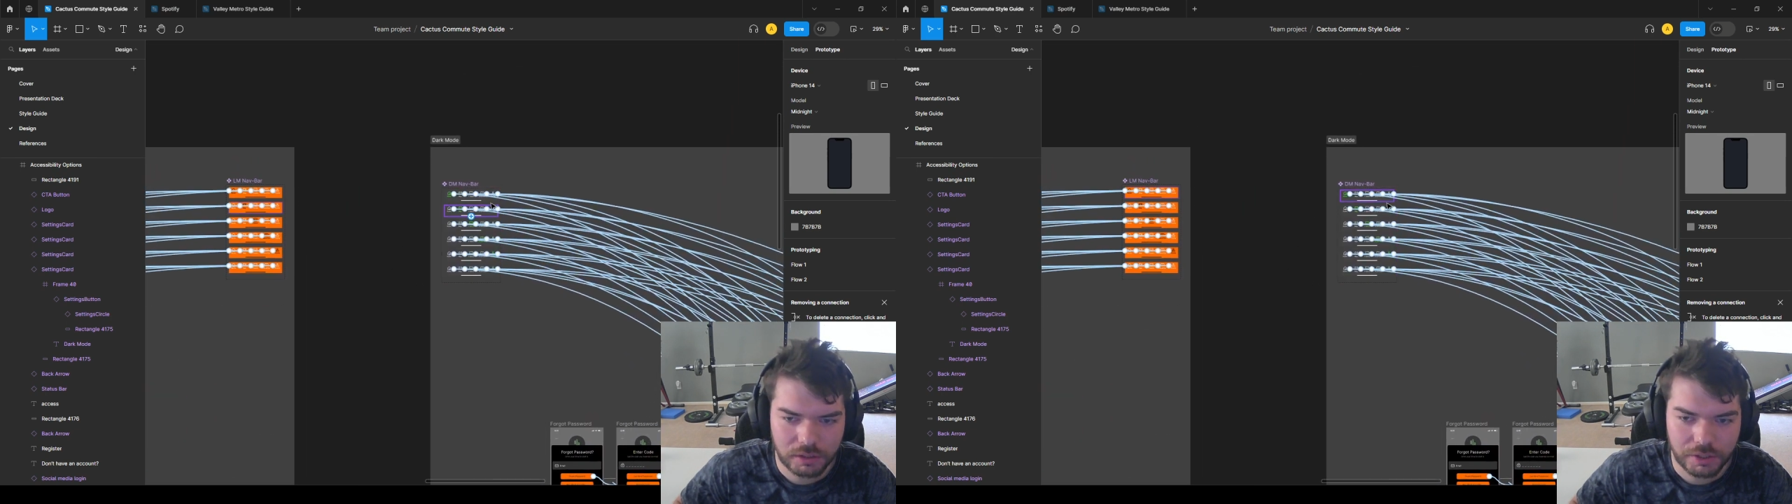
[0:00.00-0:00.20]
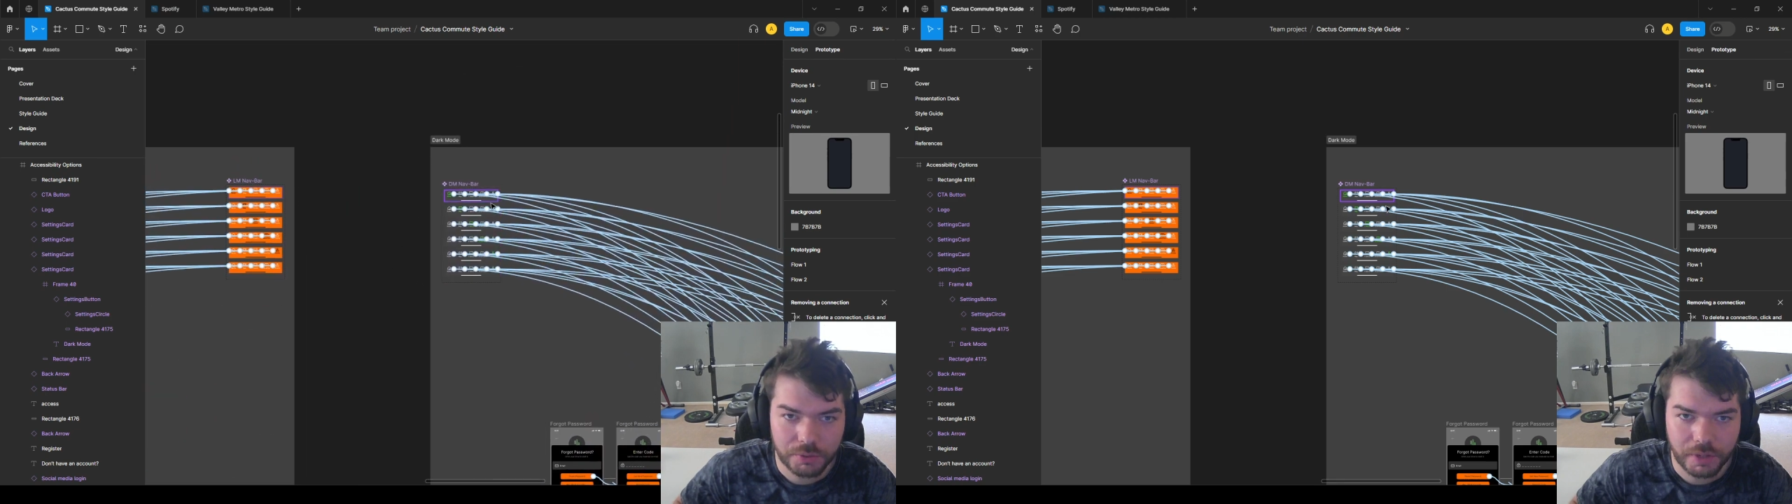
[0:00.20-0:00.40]

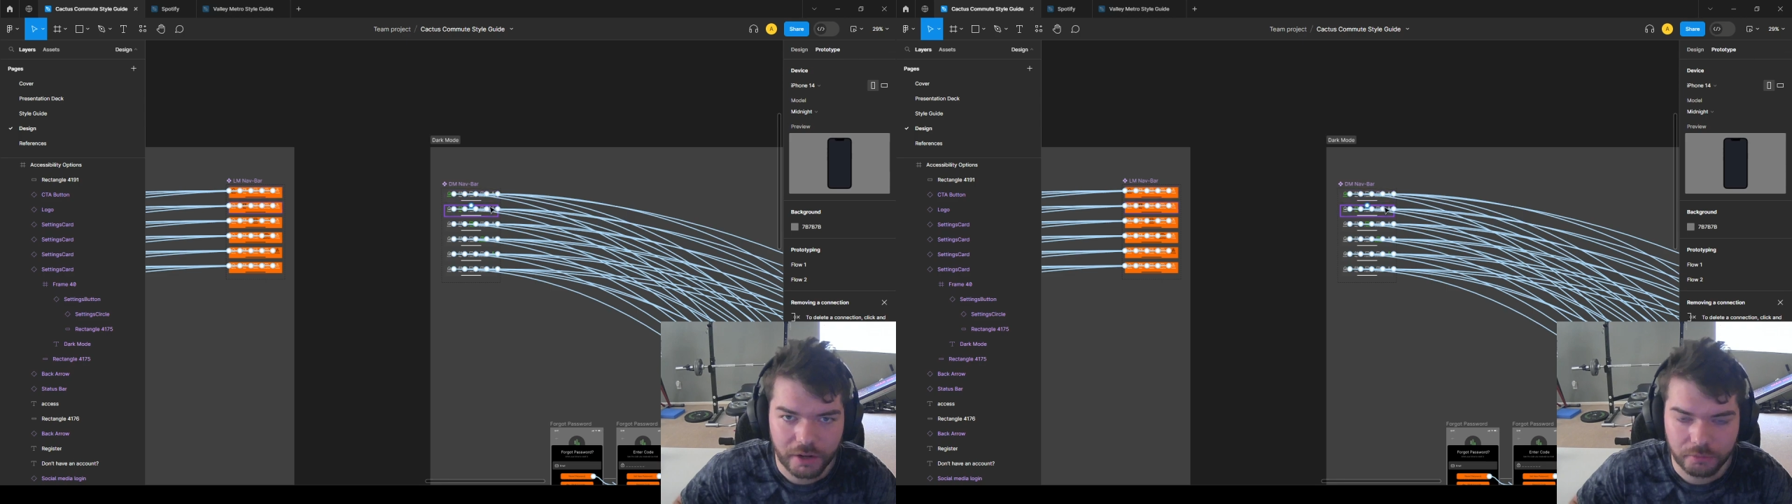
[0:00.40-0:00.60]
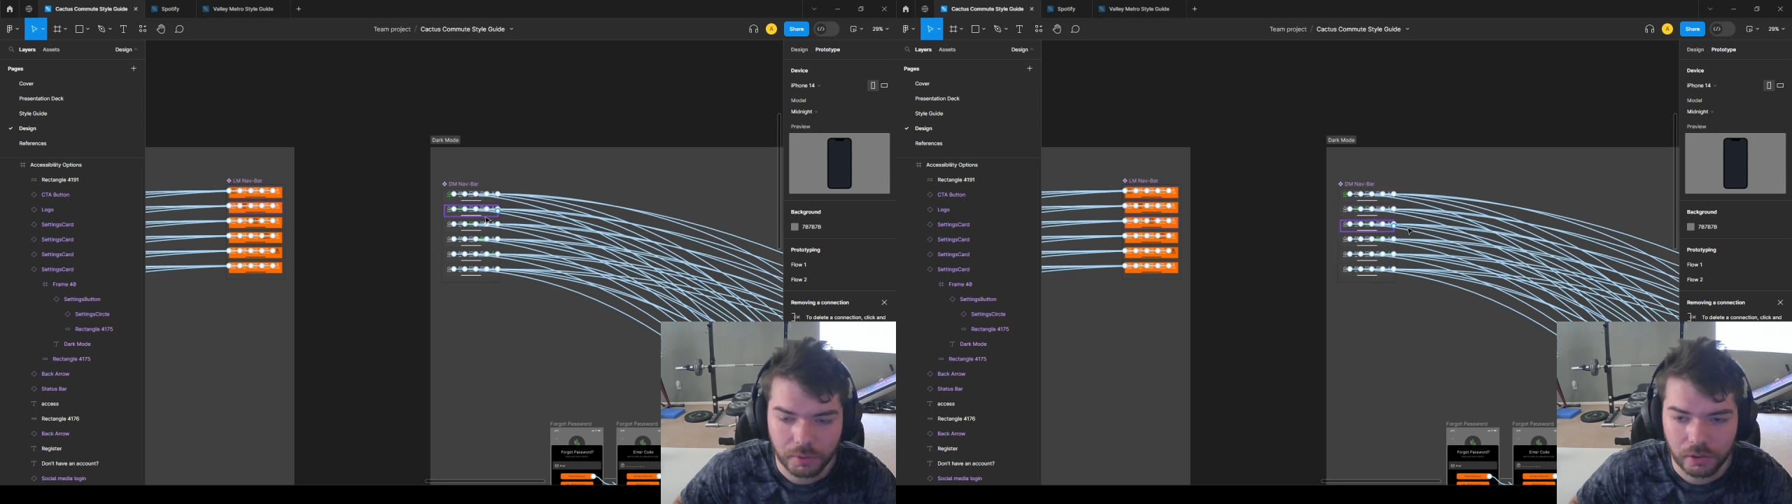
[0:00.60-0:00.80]
new
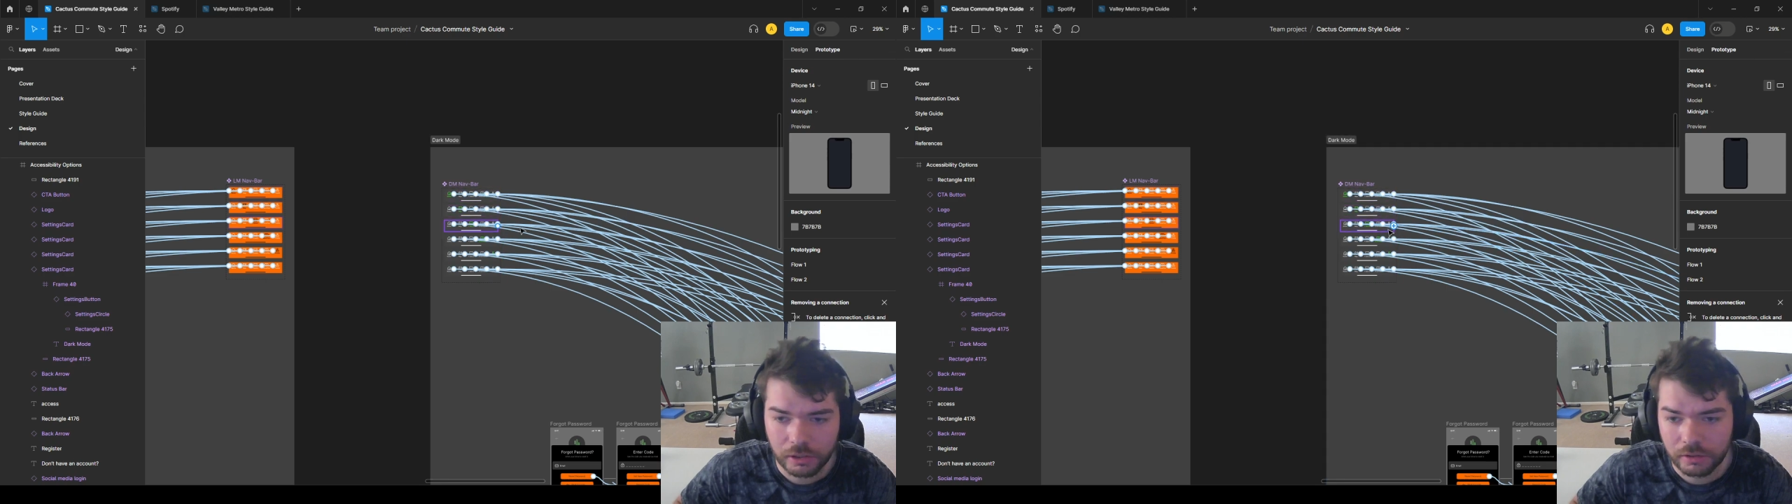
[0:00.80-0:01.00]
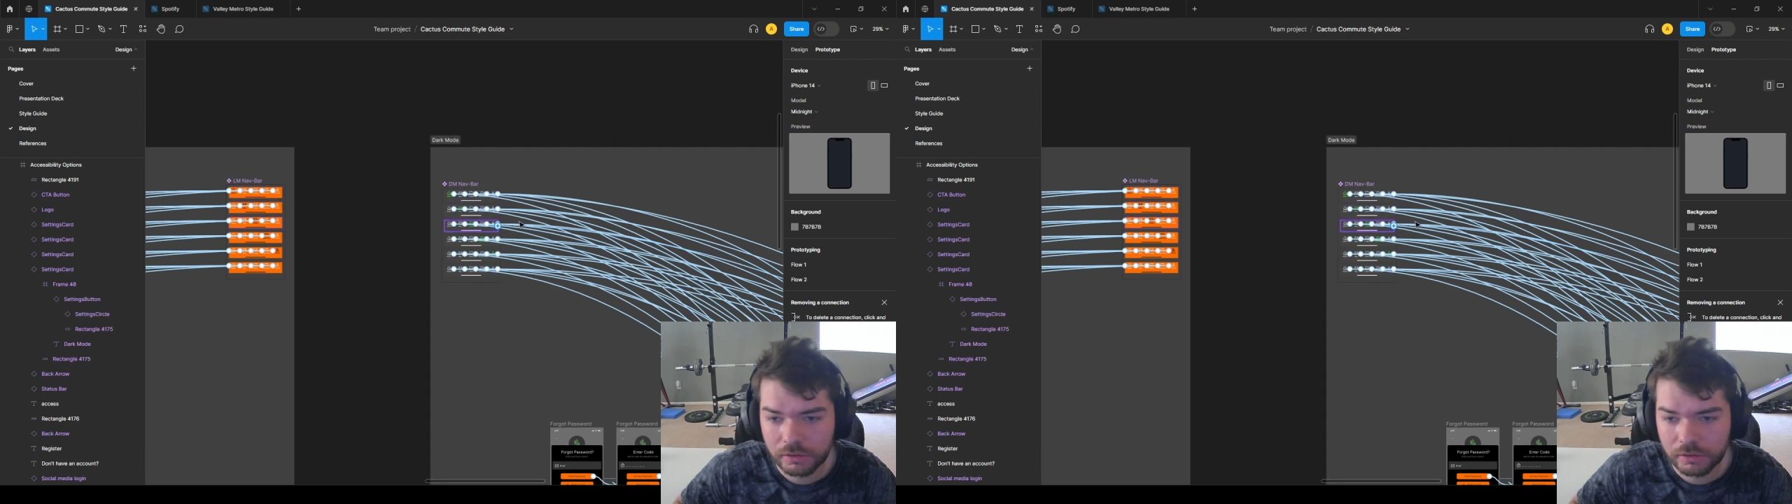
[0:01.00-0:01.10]
nav bar,